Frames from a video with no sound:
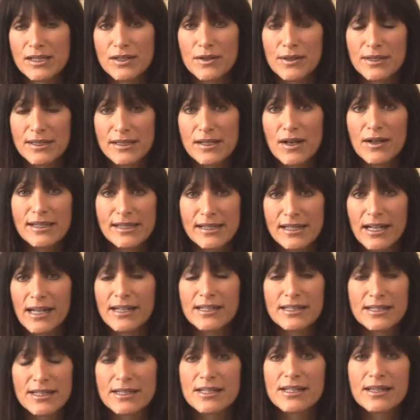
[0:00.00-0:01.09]
so it's
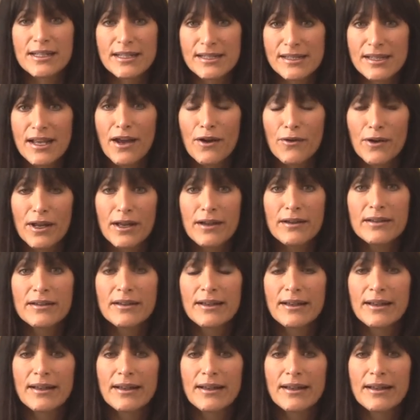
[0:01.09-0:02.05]
isolated to this area.